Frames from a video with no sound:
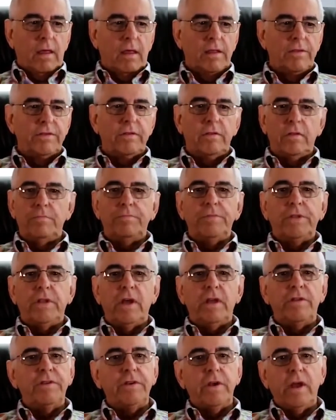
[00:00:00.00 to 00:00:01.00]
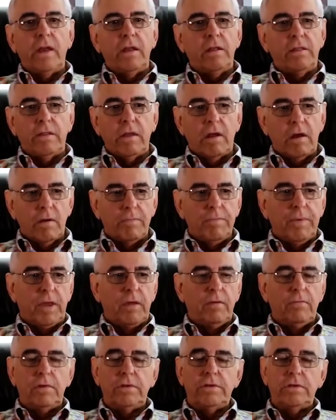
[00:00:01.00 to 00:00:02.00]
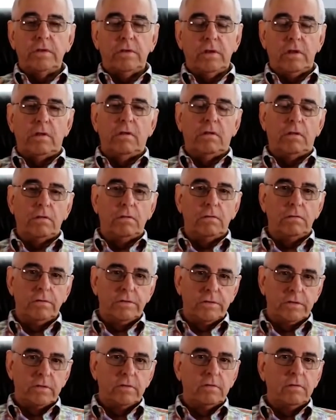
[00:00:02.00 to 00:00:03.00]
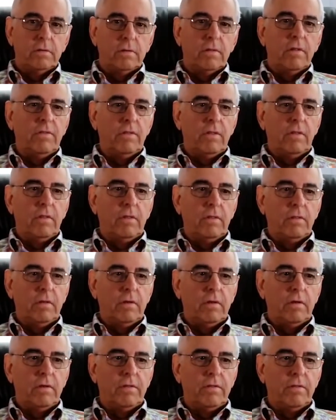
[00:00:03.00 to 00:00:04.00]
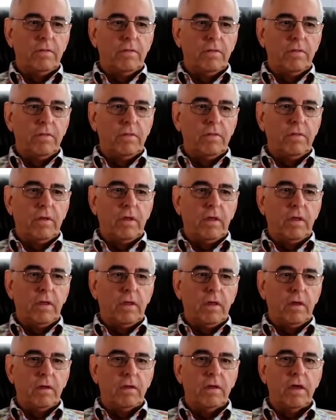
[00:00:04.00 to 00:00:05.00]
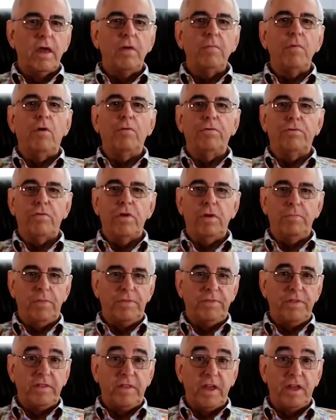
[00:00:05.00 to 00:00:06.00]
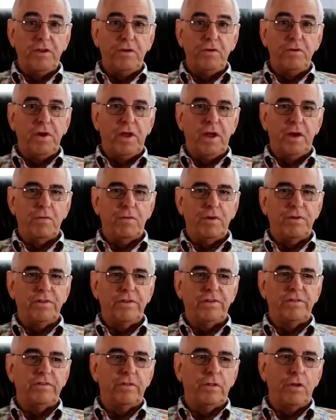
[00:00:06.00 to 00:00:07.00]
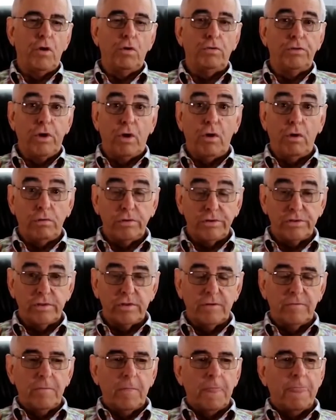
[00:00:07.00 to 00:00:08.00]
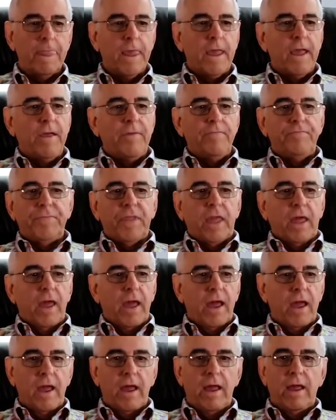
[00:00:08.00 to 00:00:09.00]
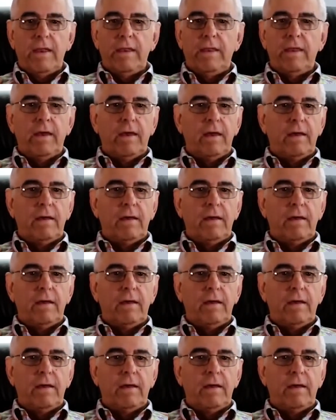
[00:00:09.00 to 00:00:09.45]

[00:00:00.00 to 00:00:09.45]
insulin potentiated therapy, which includes the chemo treatment that they do here, which is low dose. And